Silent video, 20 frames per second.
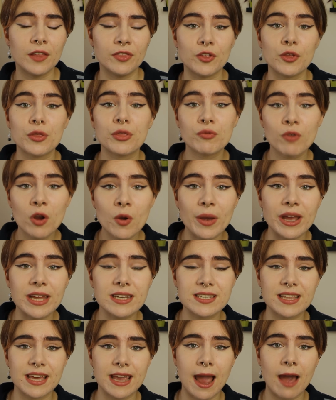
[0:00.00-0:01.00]
and that through
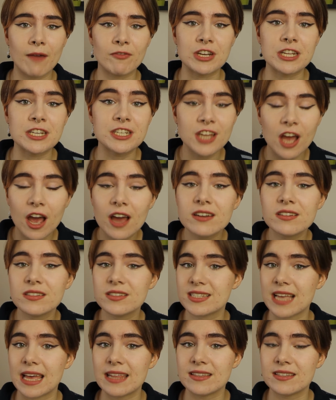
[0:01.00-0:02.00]
it they have an internal
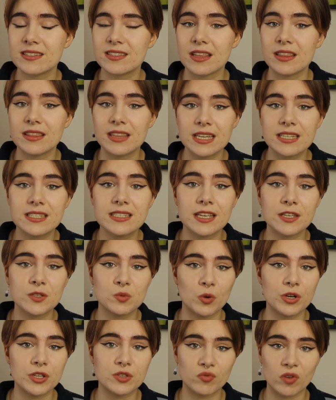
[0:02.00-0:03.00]
sense that this
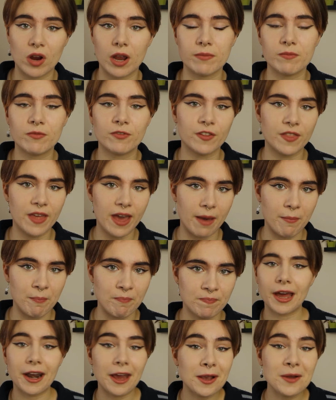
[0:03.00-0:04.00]
is what is right for
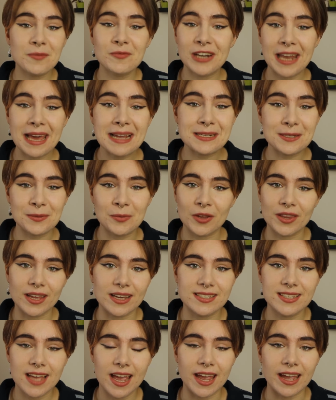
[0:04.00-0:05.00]
them. And I can relate to what
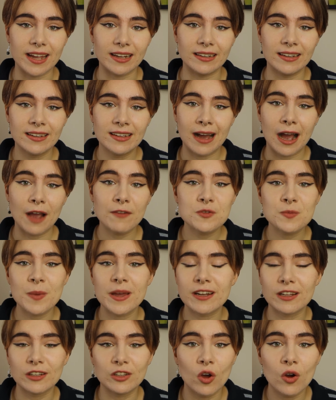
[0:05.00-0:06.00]
they're saying. I've
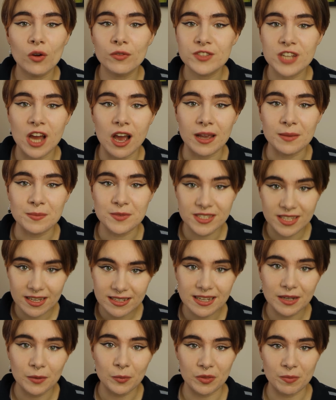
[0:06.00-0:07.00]
spent a lot of time
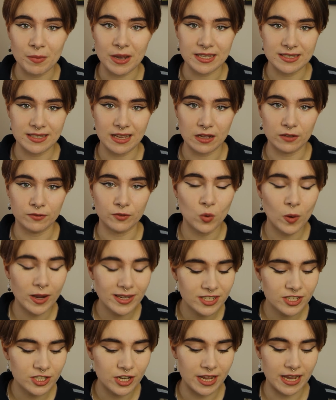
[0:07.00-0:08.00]
sitting with myself,
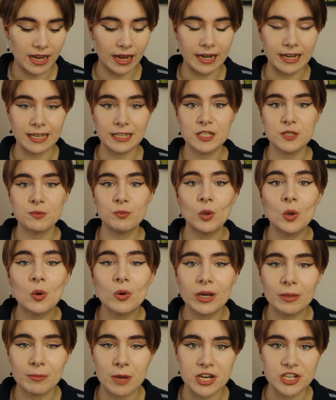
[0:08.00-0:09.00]
questioning and
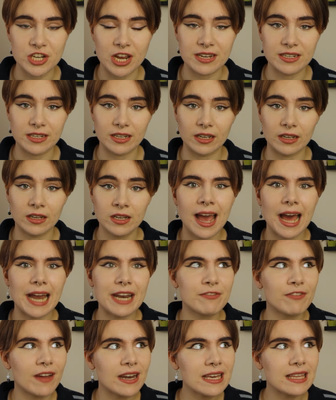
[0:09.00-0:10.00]
exploring my gender, and
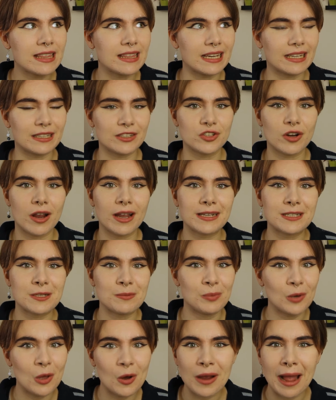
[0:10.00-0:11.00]
if anything, trying to
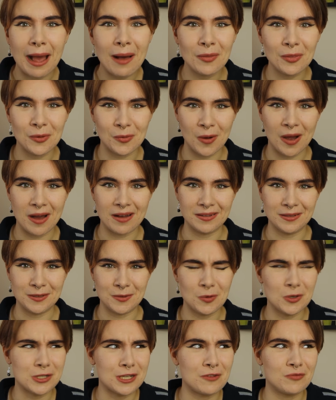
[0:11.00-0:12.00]
block out the world,
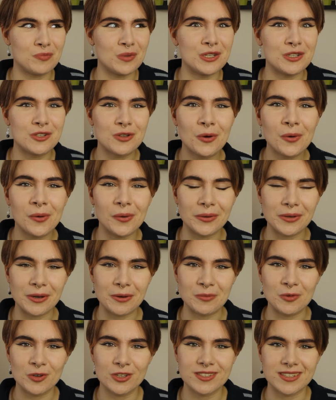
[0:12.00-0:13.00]
what I've been taught
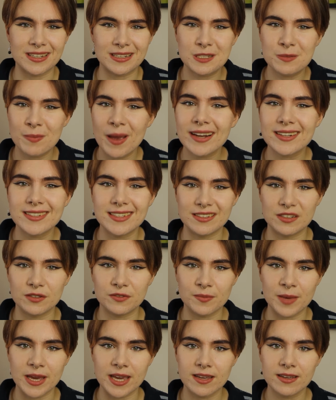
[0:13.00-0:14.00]
and what's expected
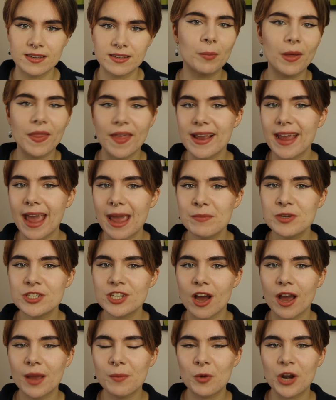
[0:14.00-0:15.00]
of me. But there came a
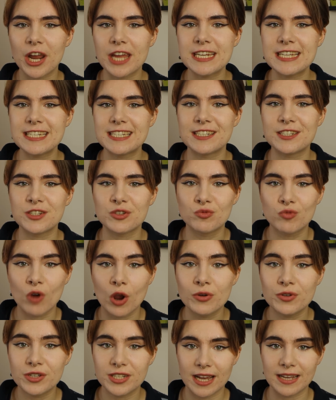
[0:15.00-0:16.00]
time when I needed to
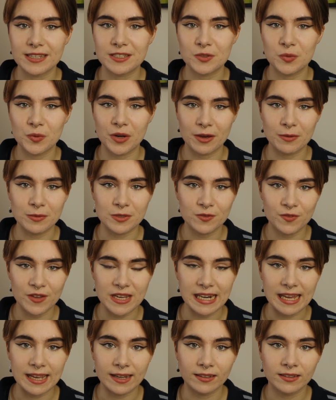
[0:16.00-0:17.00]
road test what I was
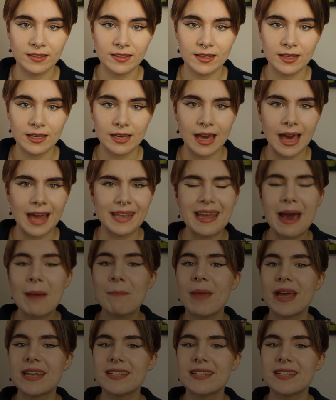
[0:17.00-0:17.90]
feeling and that